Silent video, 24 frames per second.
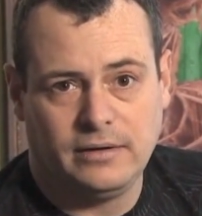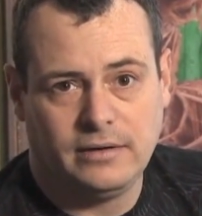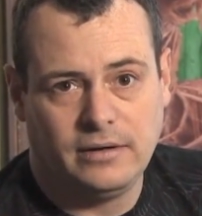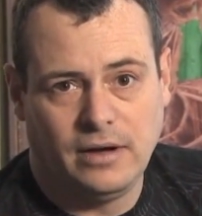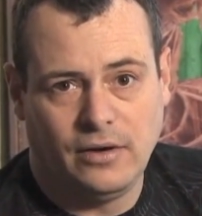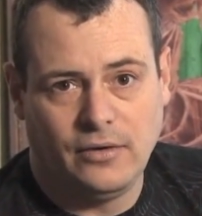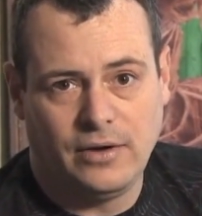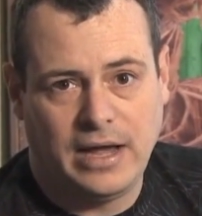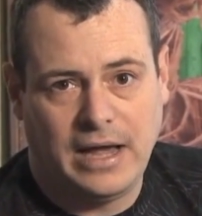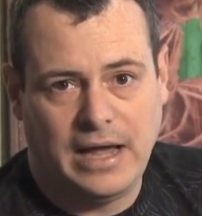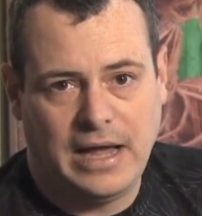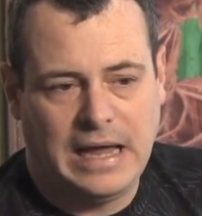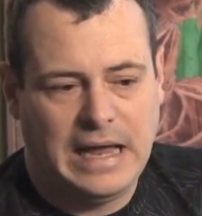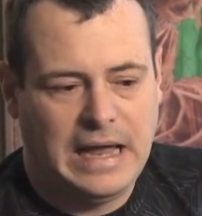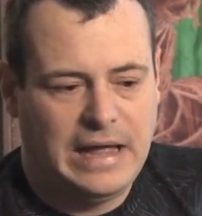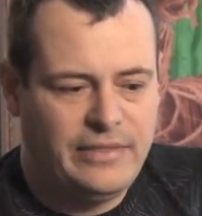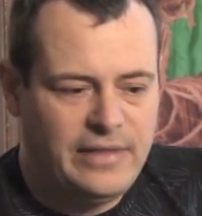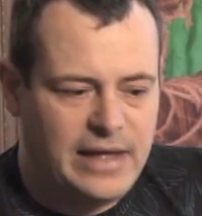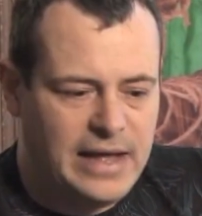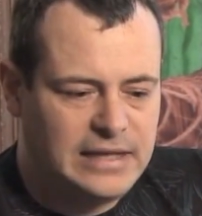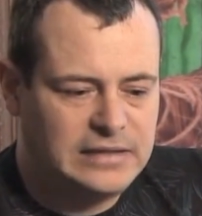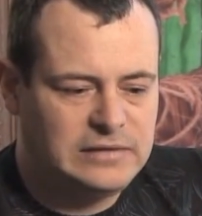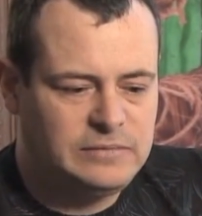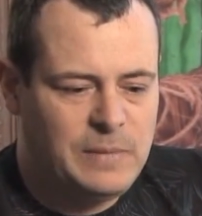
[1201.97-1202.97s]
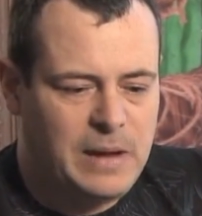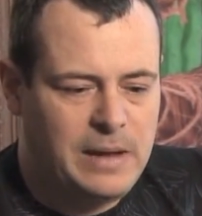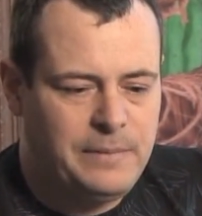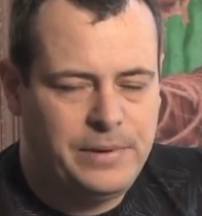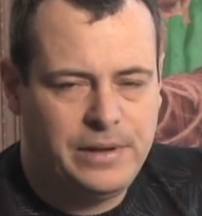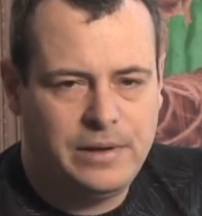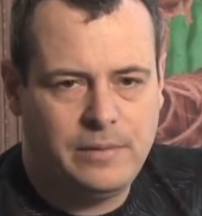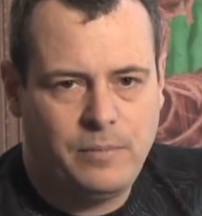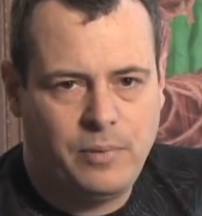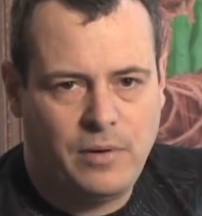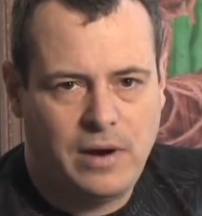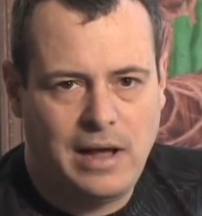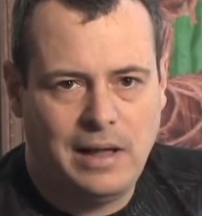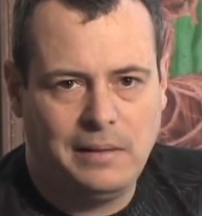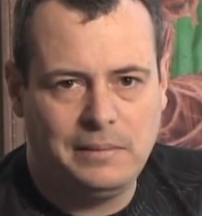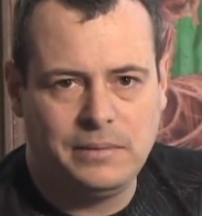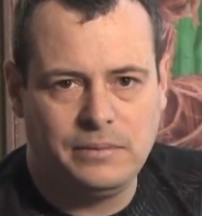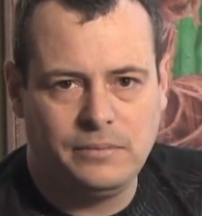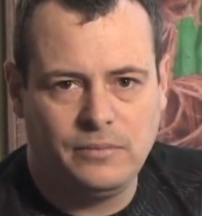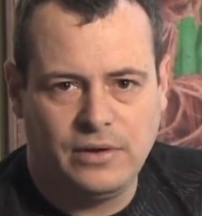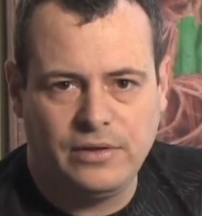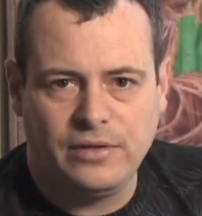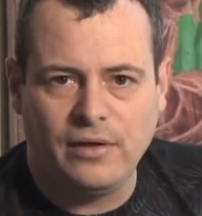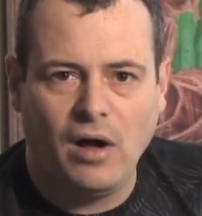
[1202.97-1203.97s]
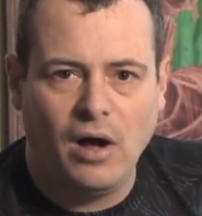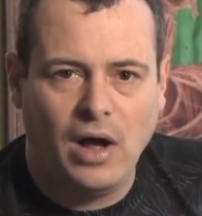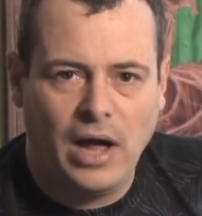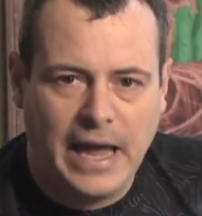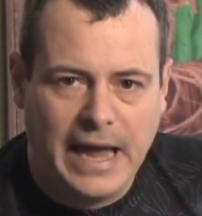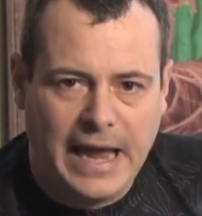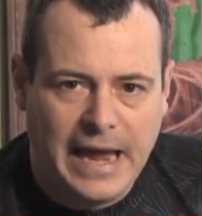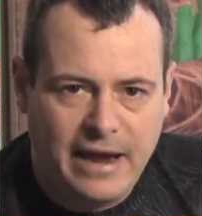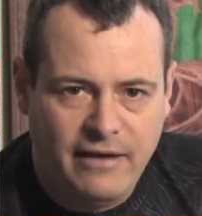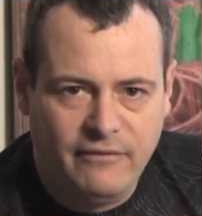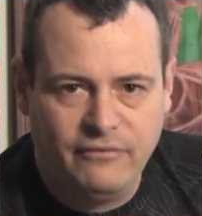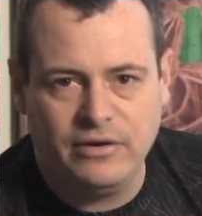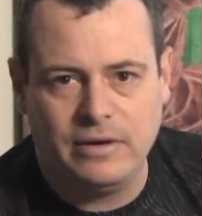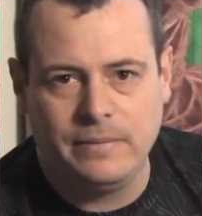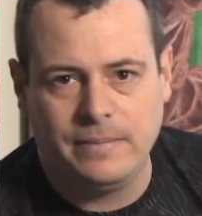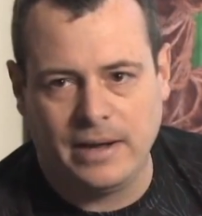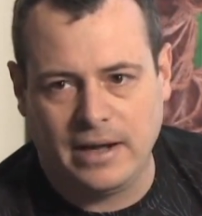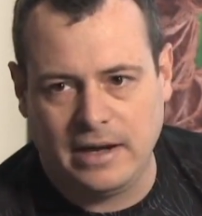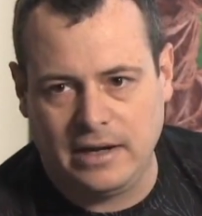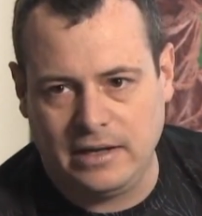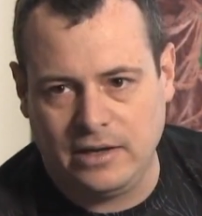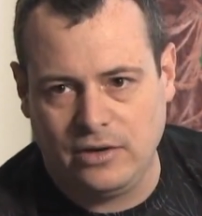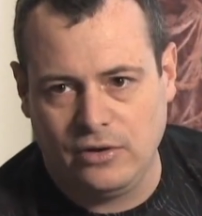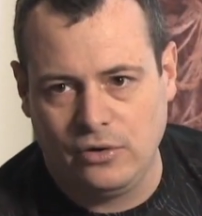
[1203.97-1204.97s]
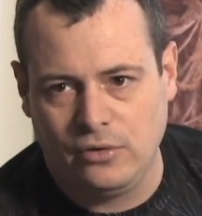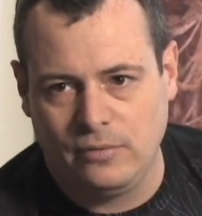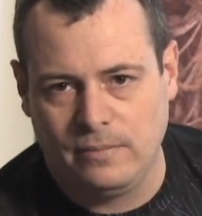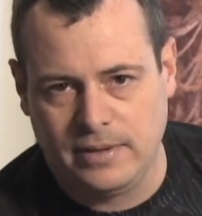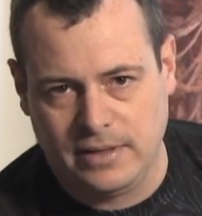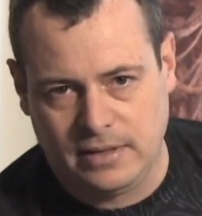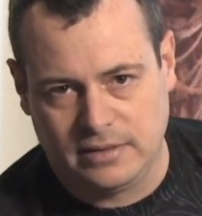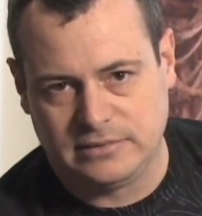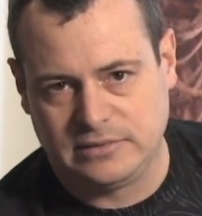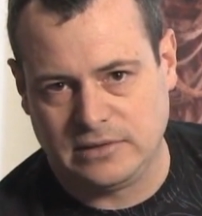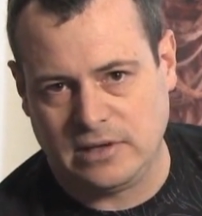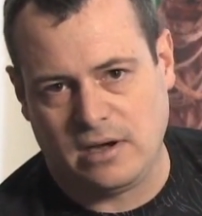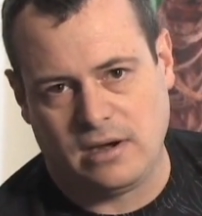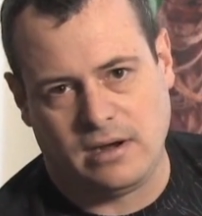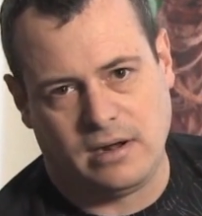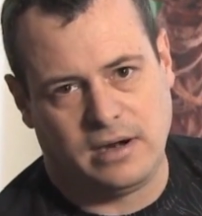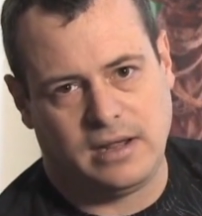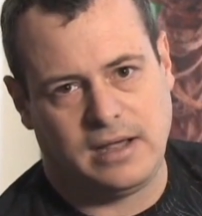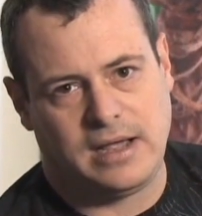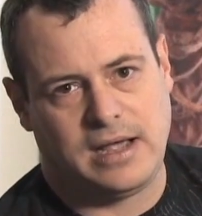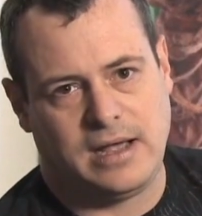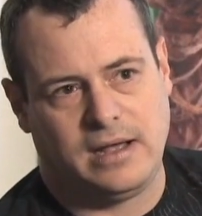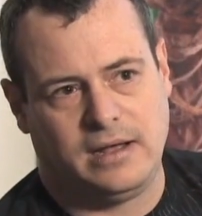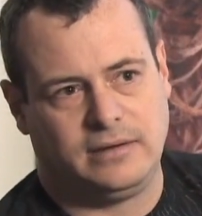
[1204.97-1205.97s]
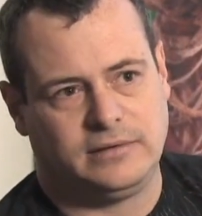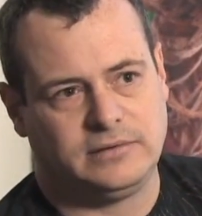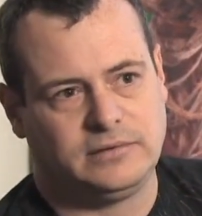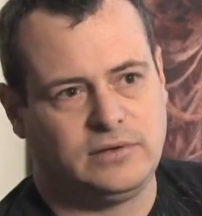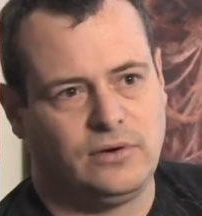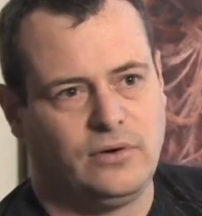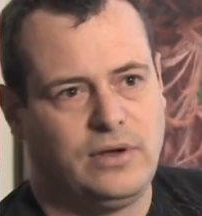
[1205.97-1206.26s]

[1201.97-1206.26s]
Okay, and that's my big problem with everybody who builds a haunted house.